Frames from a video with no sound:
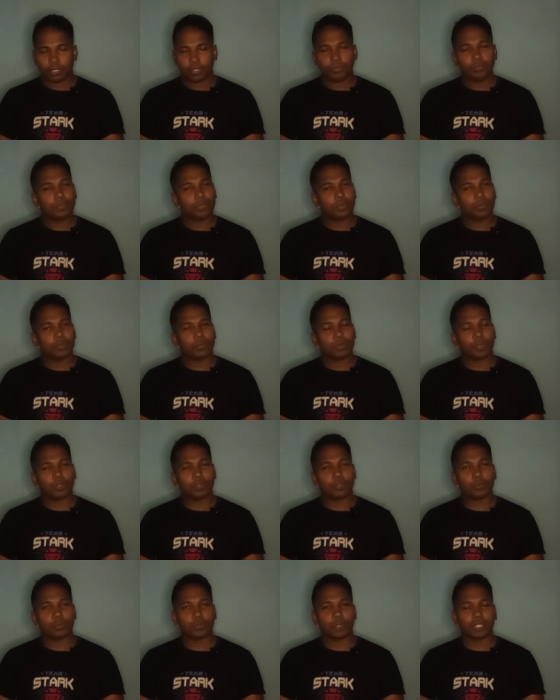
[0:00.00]
If you
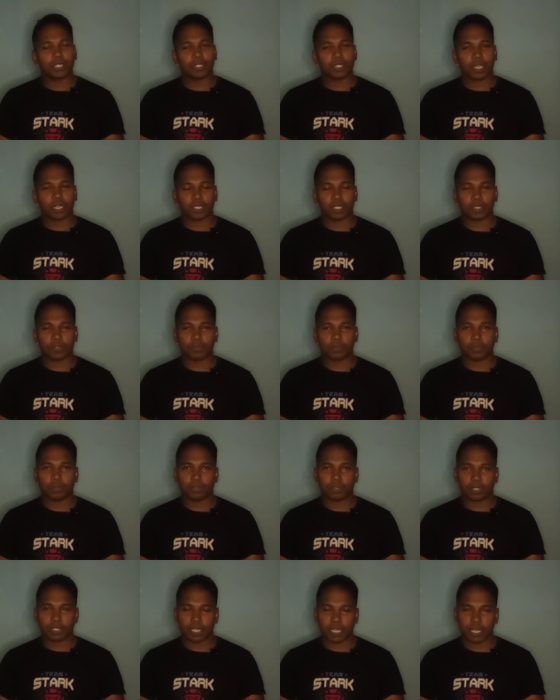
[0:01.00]
want to be the
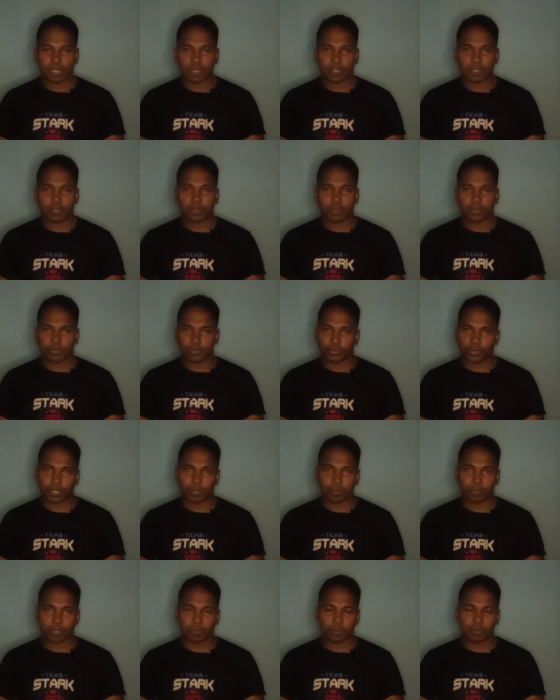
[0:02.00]
successful seller on
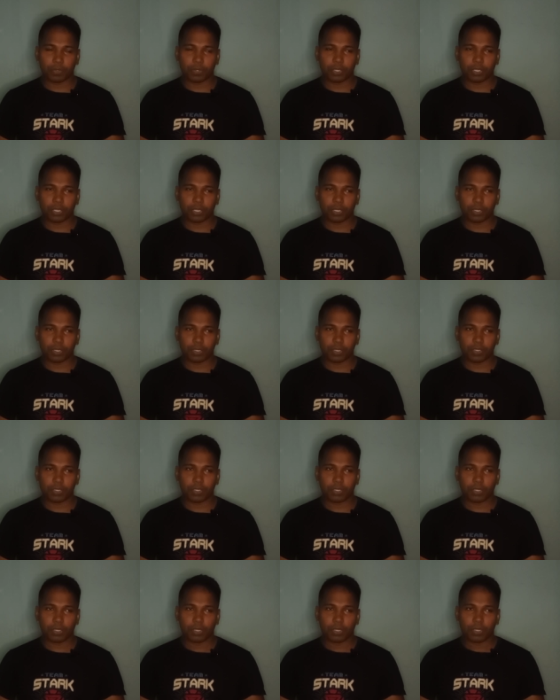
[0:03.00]
Redbubble, then
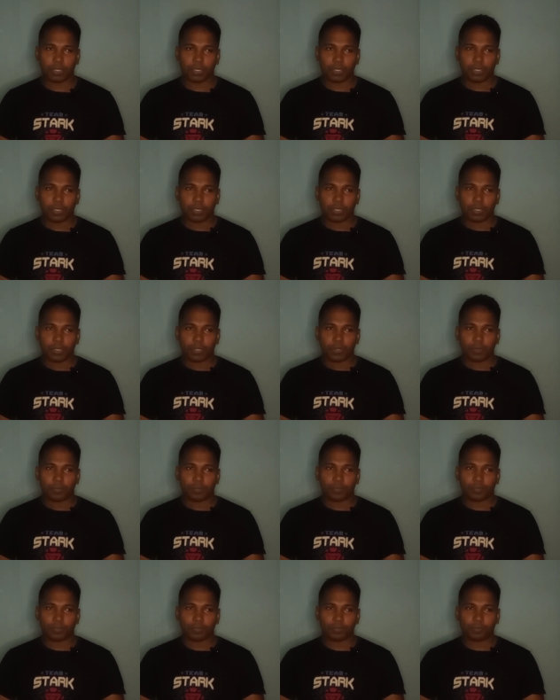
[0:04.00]

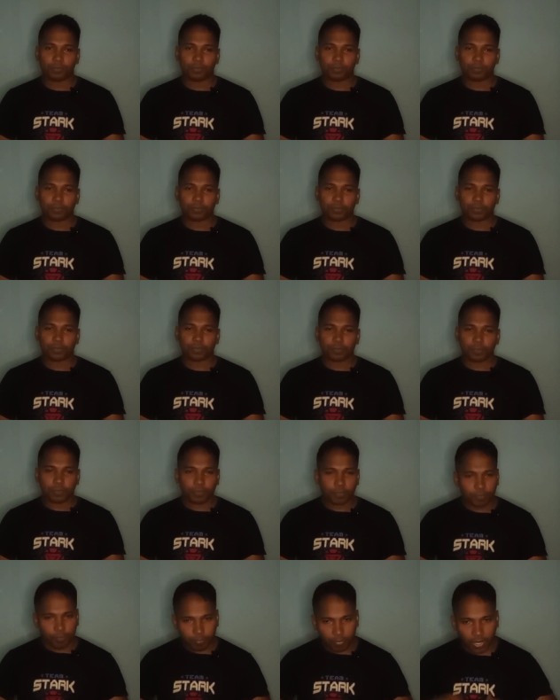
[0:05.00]
mm,
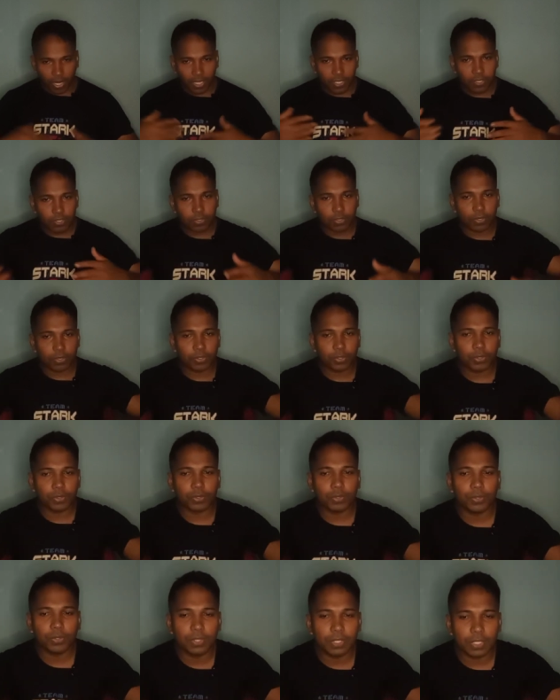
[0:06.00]
price
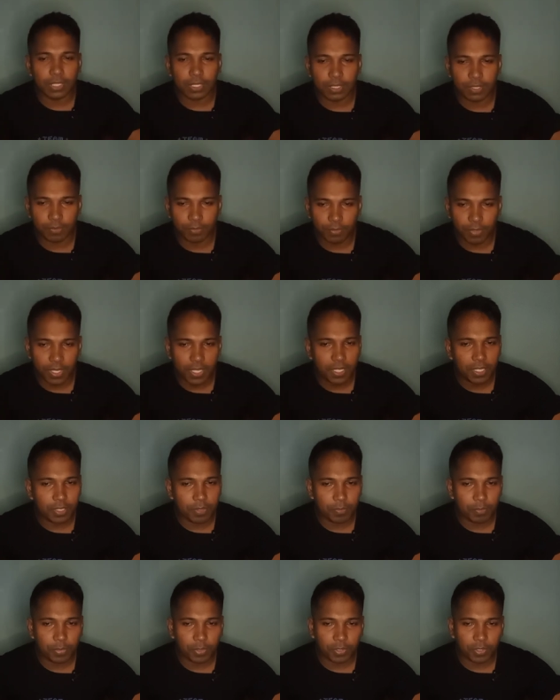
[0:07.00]
control is very
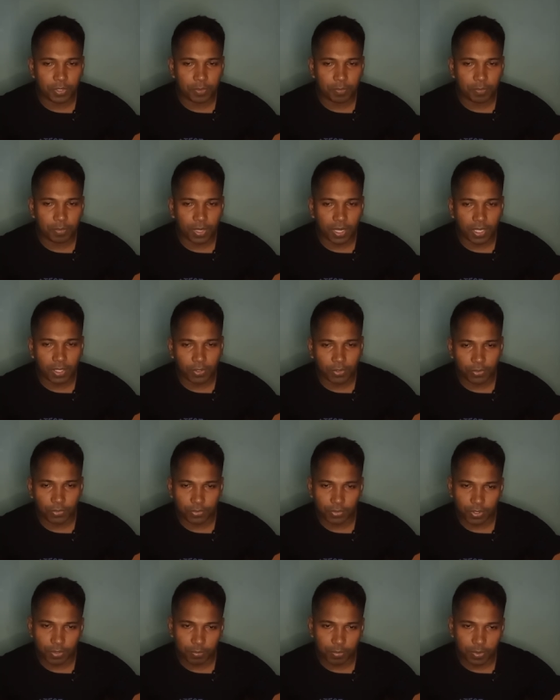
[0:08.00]
important part
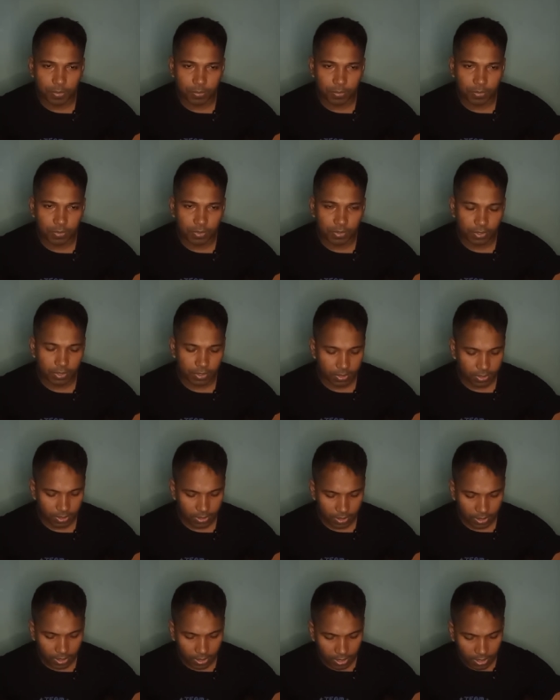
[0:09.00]
on Redbubble.
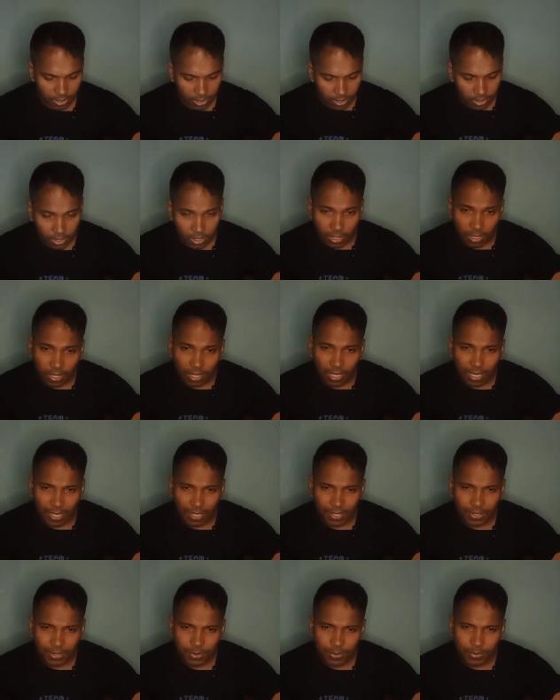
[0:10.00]

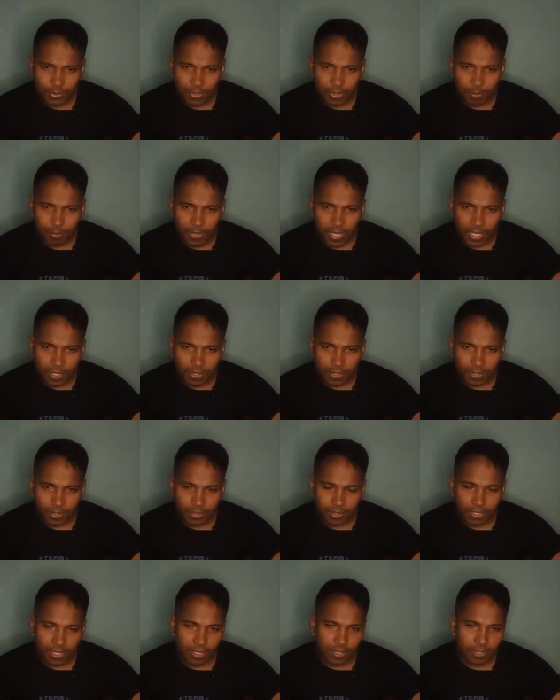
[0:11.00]
I know a
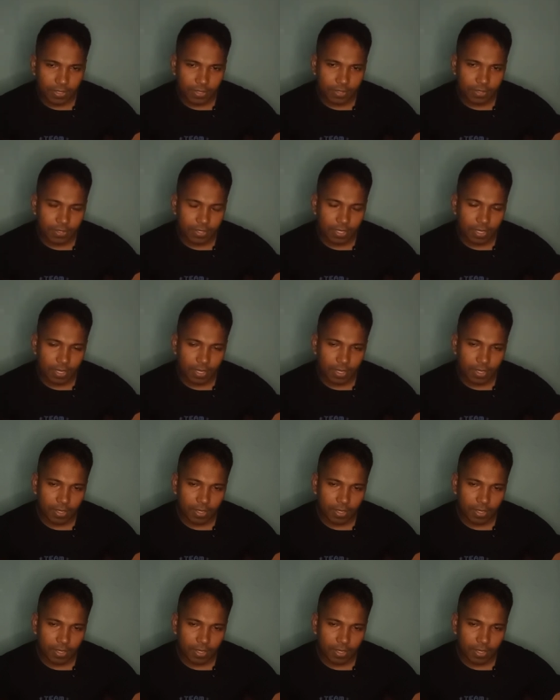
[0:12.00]
matter that is